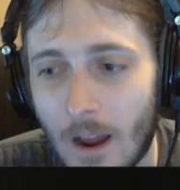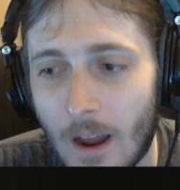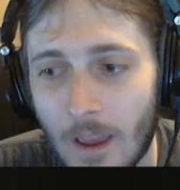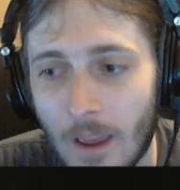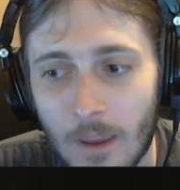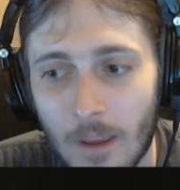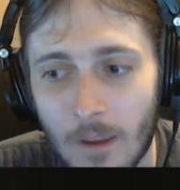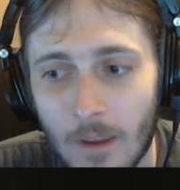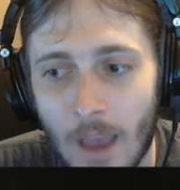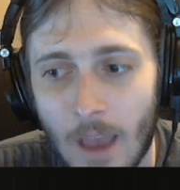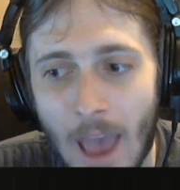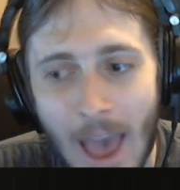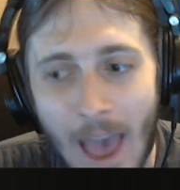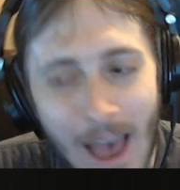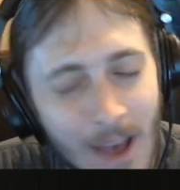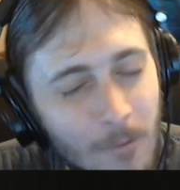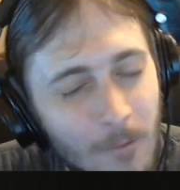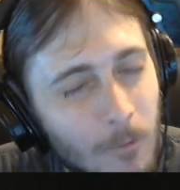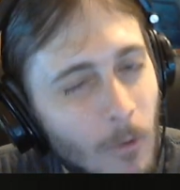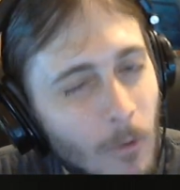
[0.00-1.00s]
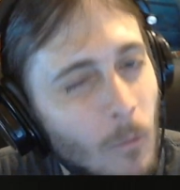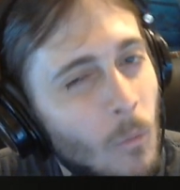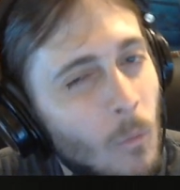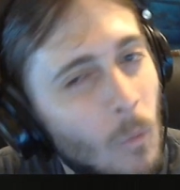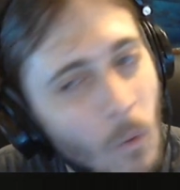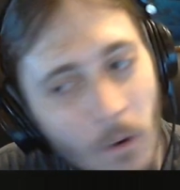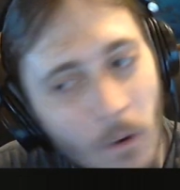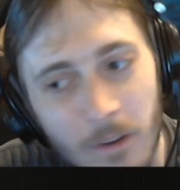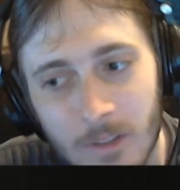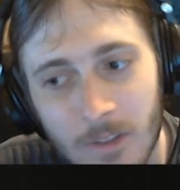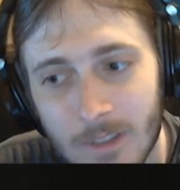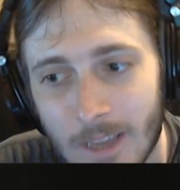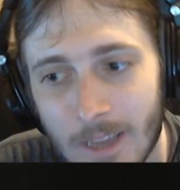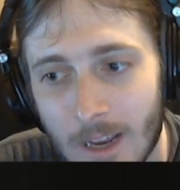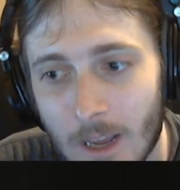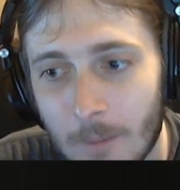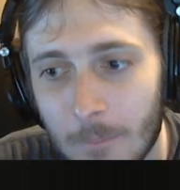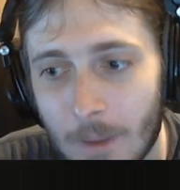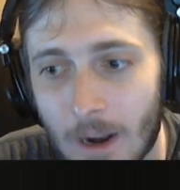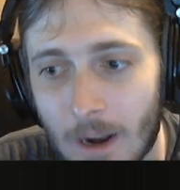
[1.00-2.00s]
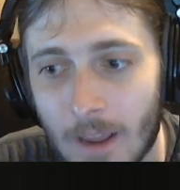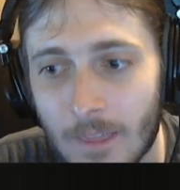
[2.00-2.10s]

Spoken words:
I have rewards set up,